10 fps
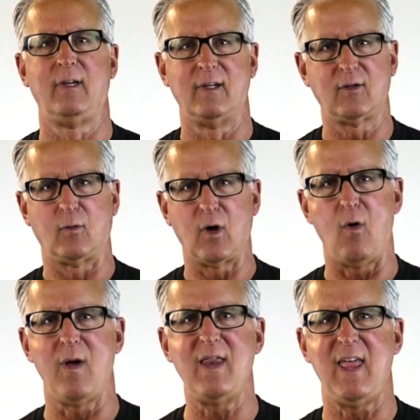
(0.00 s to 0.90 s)
So
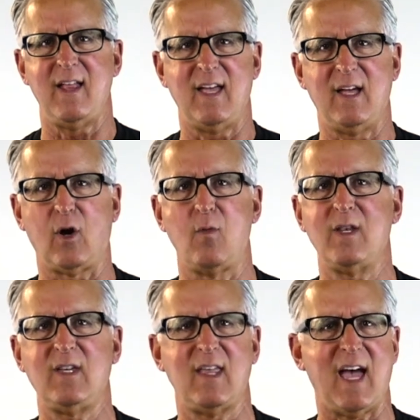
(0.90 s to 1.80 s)
go
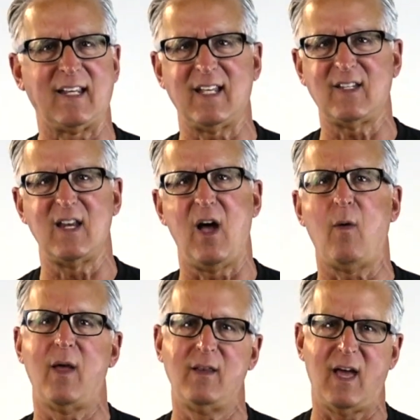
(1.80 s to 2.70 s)
into that, get to
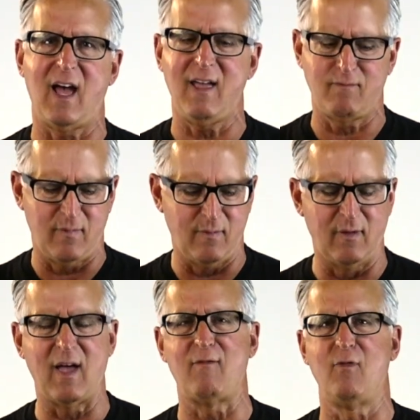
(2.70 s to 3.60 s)
know it. And I
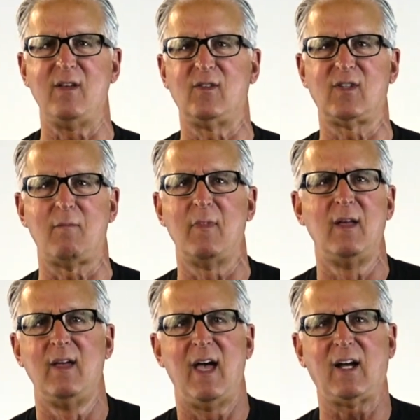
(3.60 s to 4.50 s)
have written some
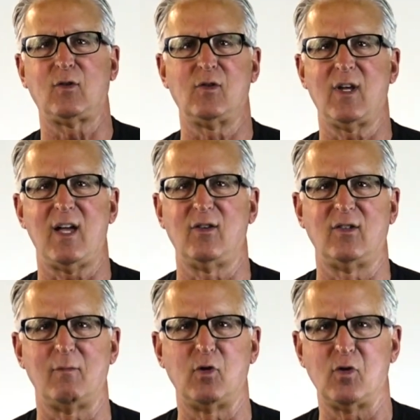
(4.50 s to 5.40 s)
exercises,
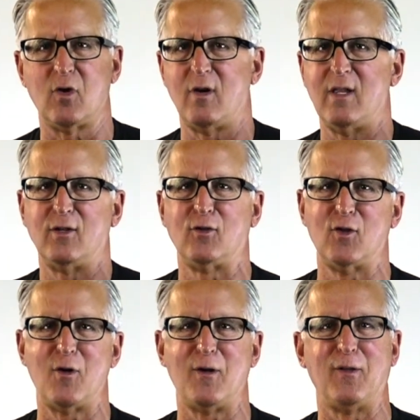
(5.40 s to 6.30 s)
I'm sure, in this
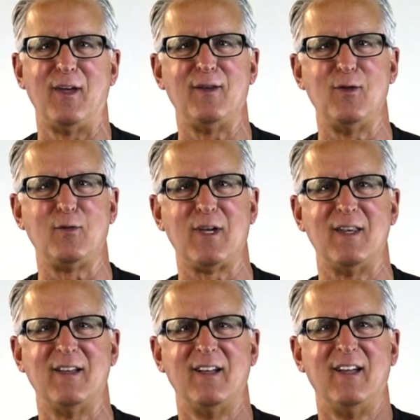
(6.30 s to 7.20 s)
journal that you
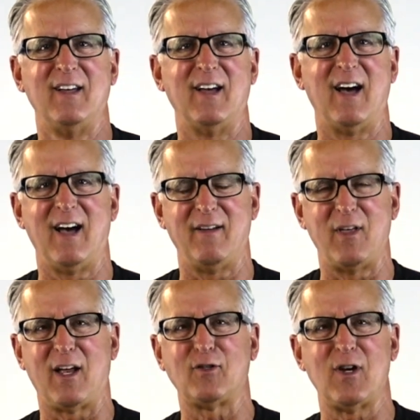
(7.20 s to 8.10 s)
can, that
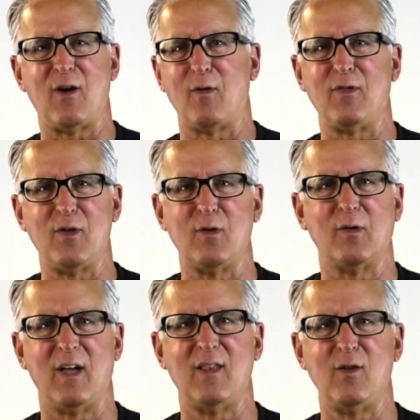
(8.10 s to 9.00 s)
I'll share with you,
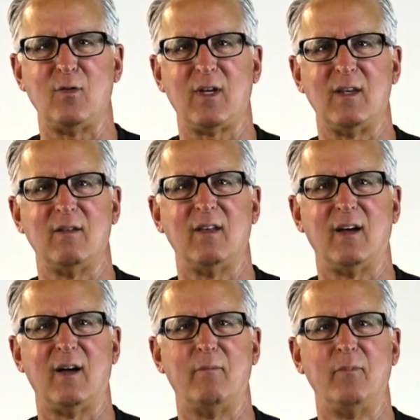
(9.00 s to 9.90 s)
and you can
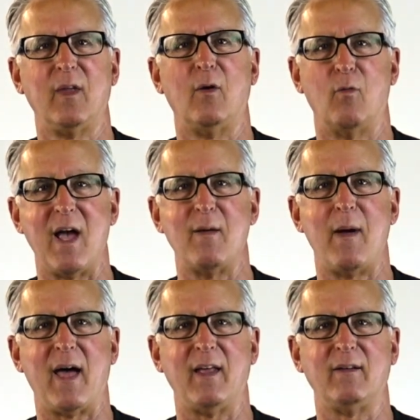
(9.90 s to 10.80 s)
write
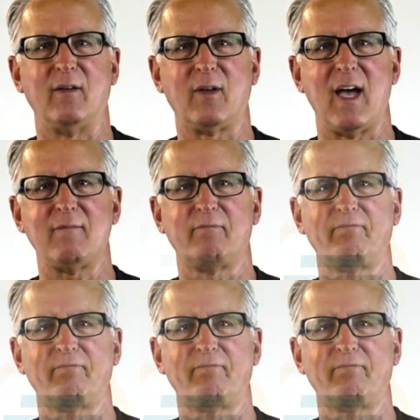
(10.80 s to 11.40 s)
about it, okay?